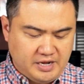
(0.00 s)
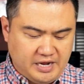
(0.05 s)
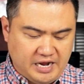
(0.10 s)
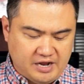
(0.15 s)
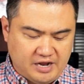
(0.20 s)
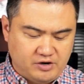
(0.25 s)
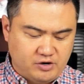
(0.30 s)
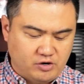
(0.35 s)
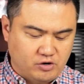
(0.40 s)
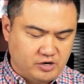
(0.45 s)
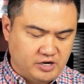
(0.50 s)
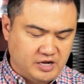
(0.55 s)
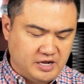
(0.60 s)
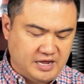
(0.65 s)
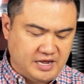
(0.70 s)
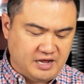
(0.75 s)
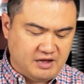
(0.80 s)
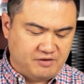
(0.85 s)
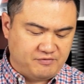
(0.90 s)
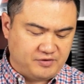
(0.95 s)
And you're going to
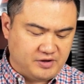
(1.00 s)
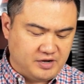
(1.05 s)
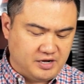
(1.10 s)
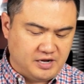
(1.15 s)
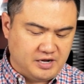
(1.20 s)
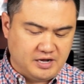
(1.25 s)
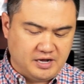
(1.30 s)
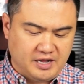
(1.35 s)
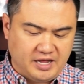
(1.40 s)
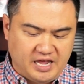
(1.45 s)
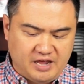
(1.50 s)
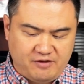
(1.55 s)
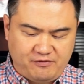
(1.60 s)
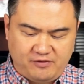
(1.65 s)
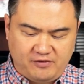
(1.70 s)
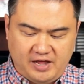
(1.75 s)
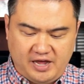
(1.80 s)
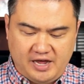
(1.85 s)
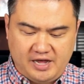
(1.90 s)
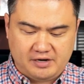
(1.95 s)
have A
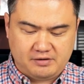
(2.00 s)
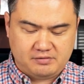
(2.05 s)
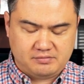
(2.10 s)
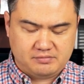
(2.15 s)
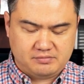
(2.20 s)
flat,